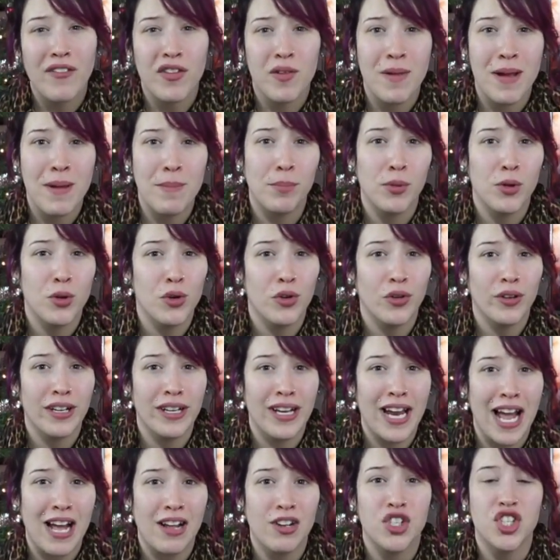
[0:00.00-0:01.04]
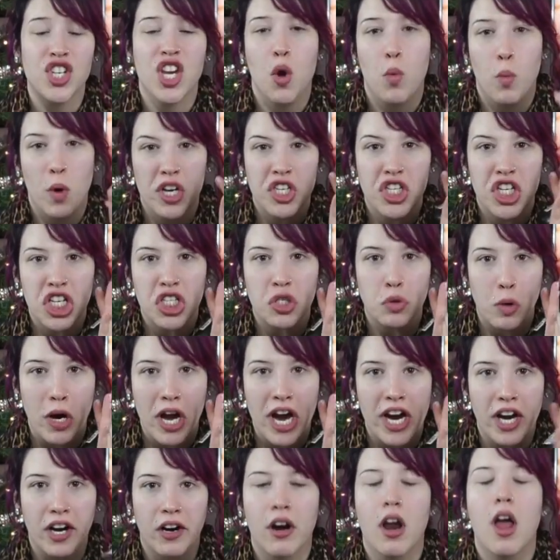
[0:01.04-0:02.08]
from my blue-green algae, which is
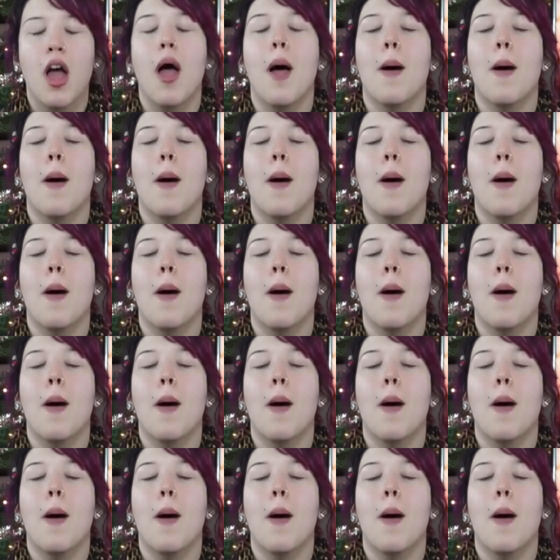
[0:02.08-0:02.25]
rare.